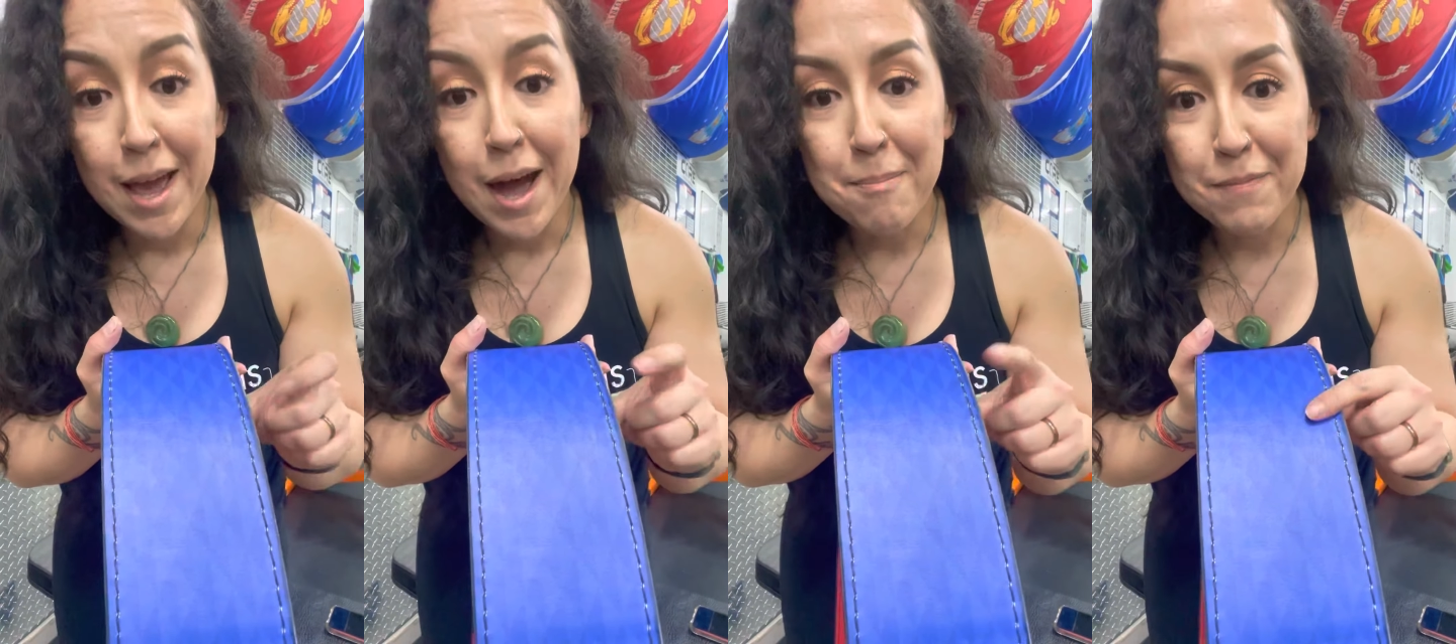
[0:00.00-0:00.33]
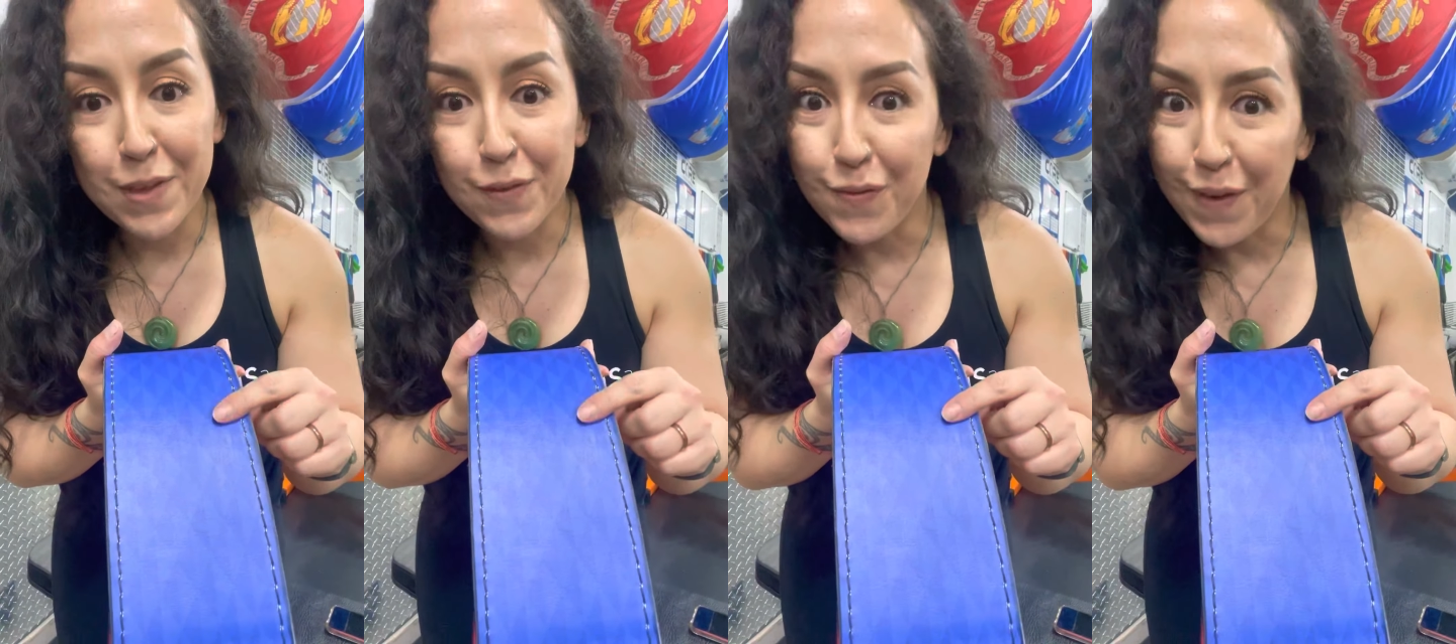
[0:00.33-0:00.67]

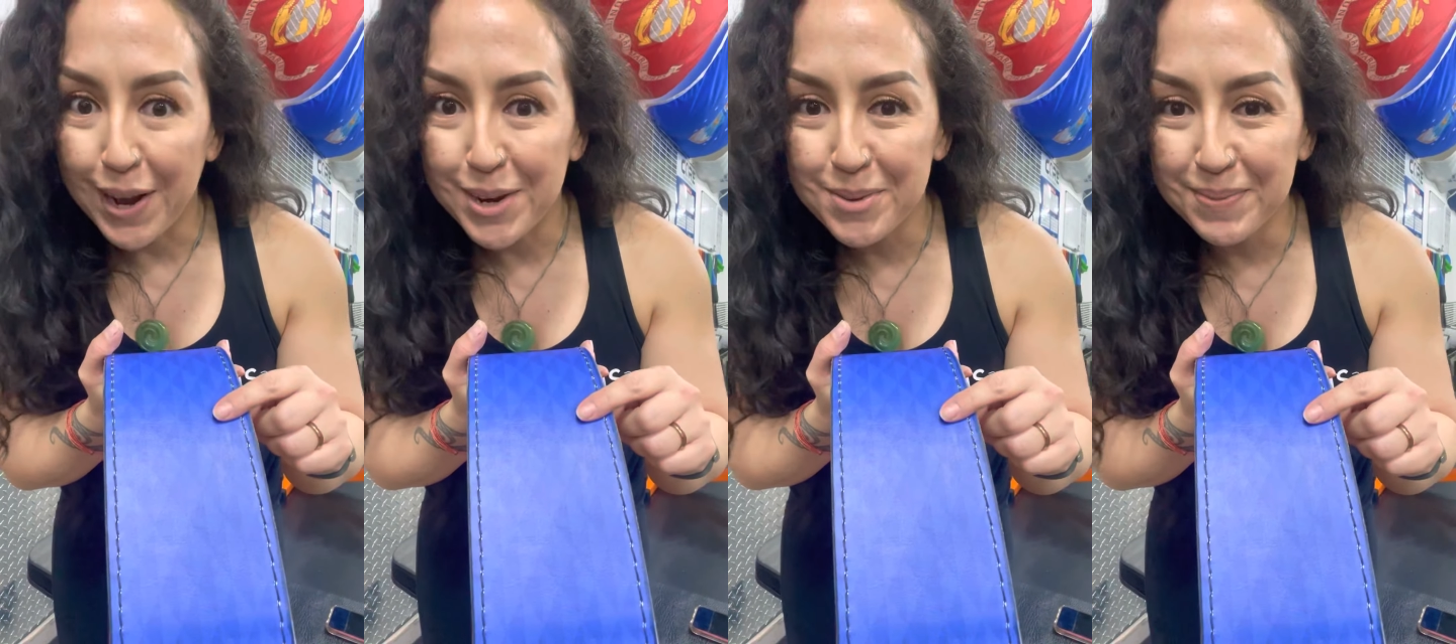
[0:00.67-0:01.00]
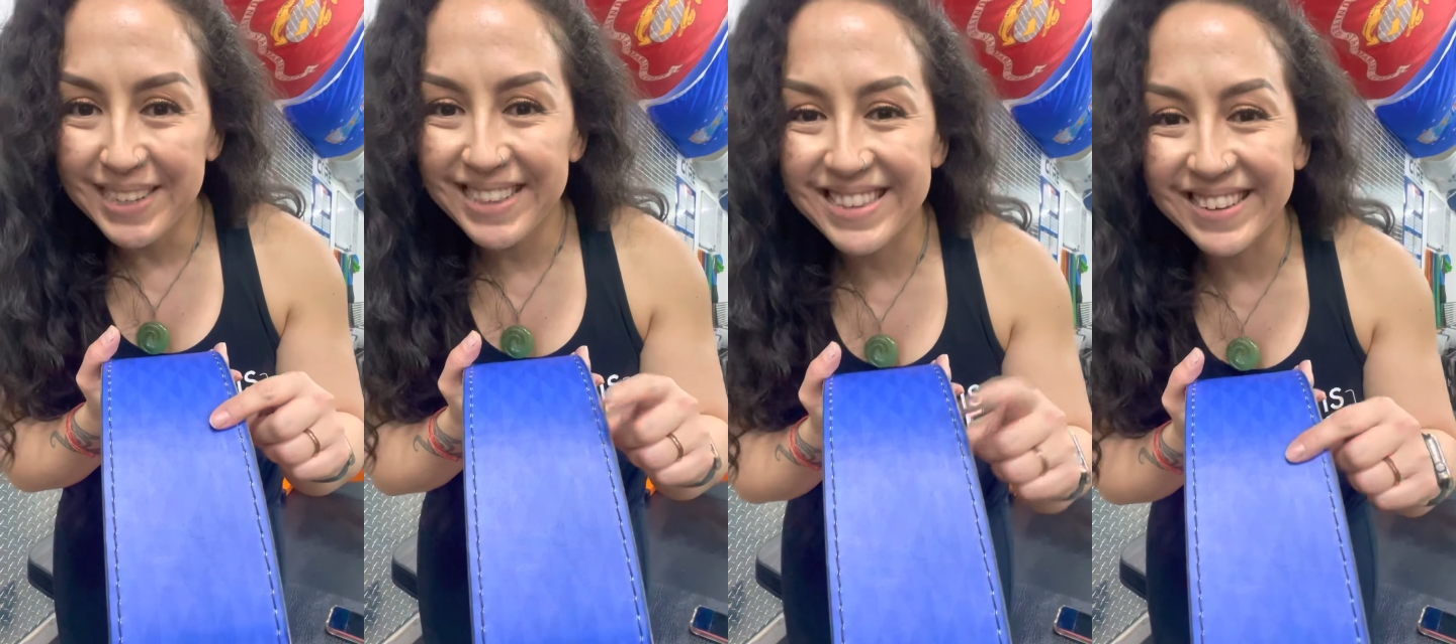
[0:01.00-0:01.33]
This vinyl
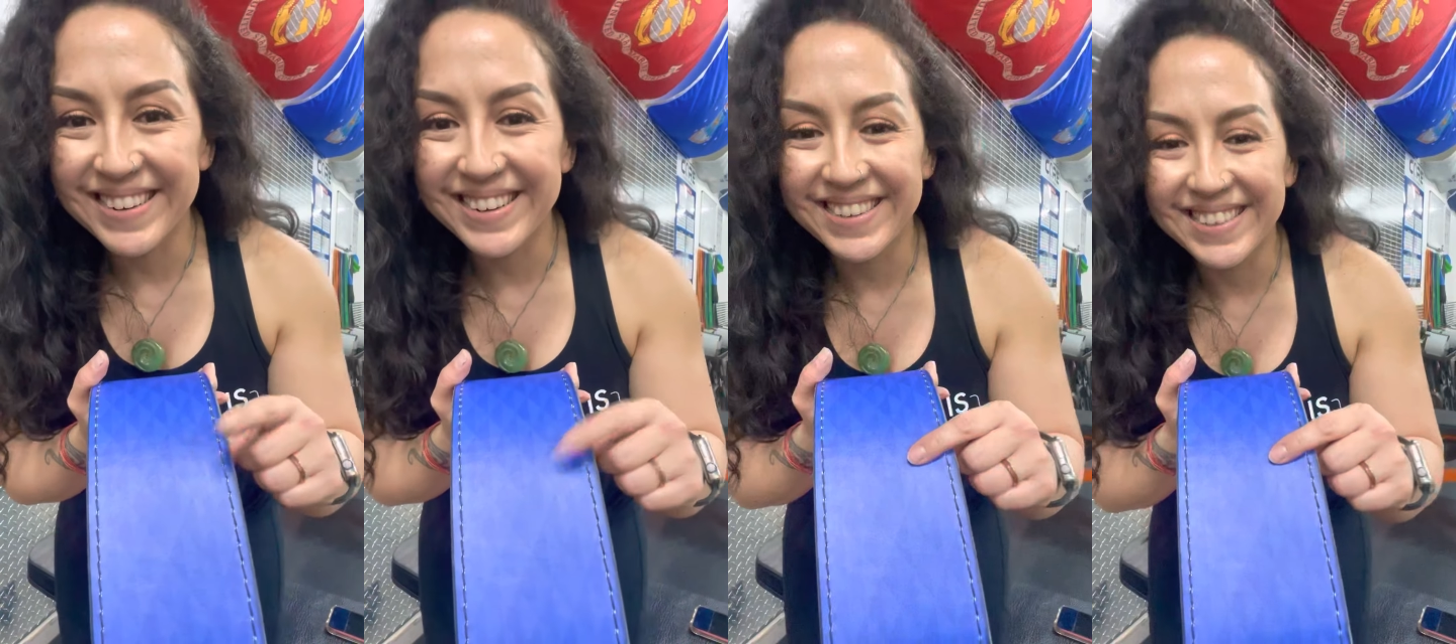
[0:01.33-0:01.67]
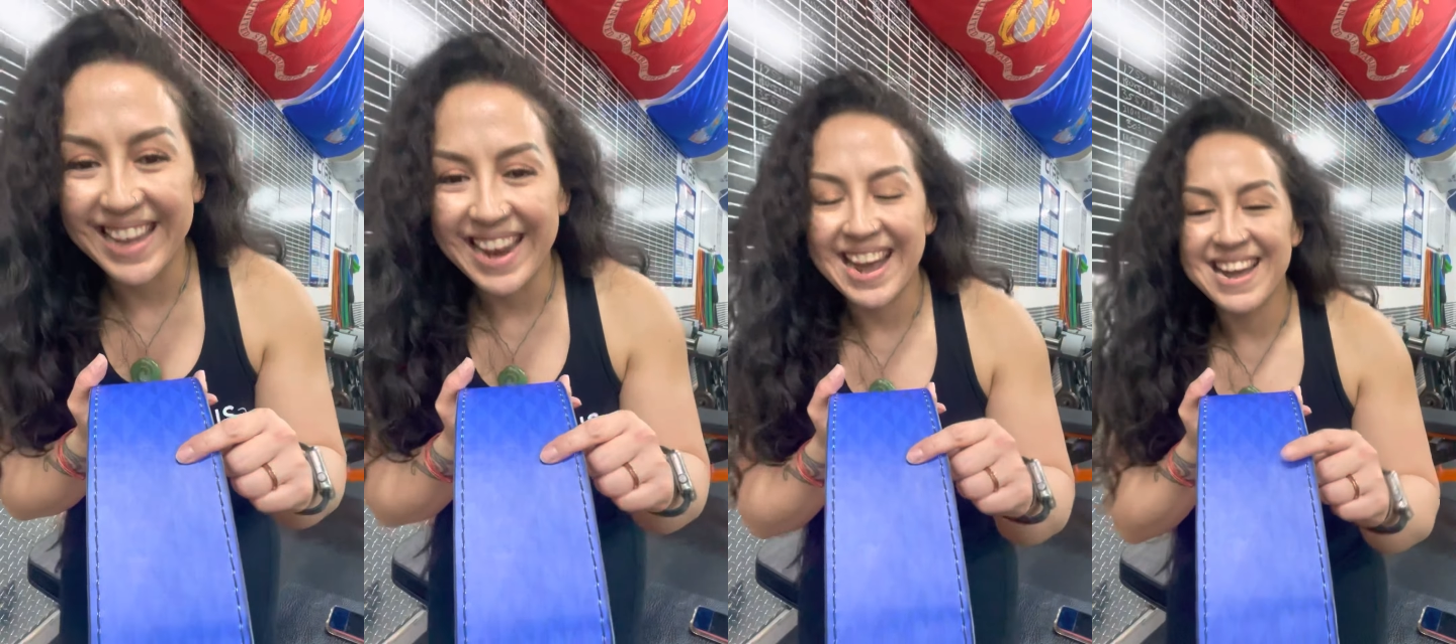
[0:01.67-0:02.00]
material
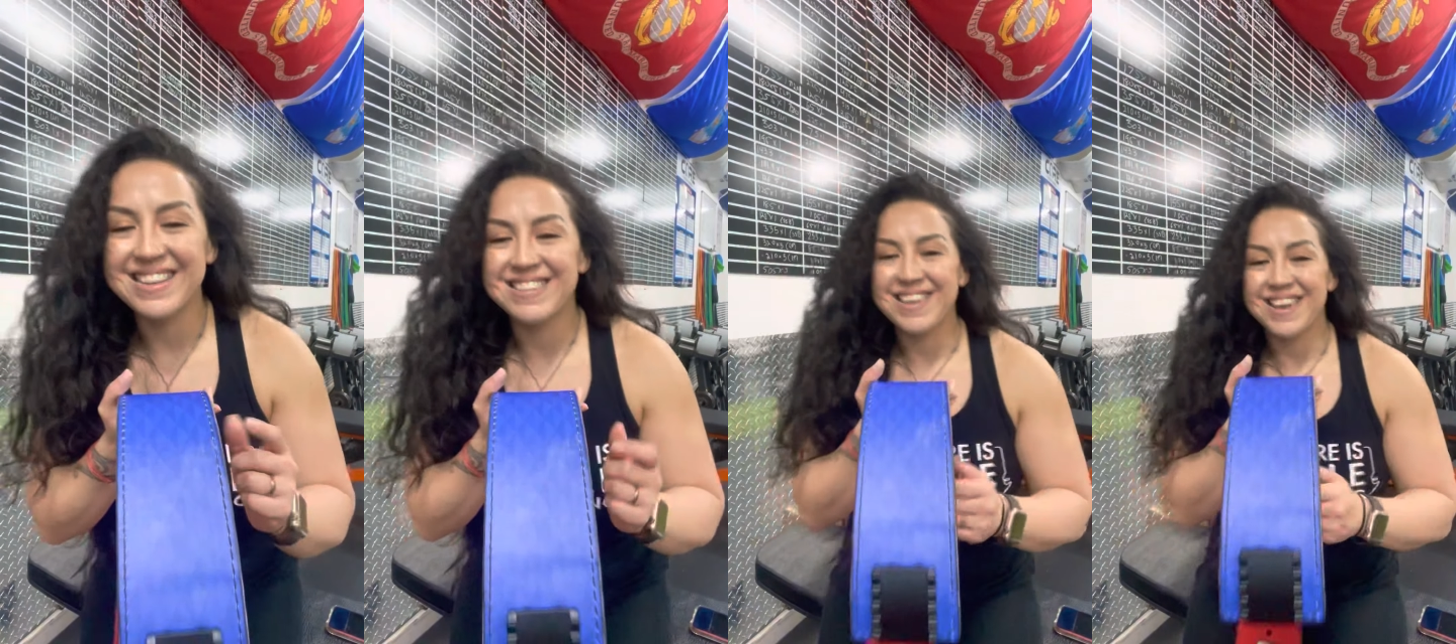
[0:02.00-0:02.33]
that has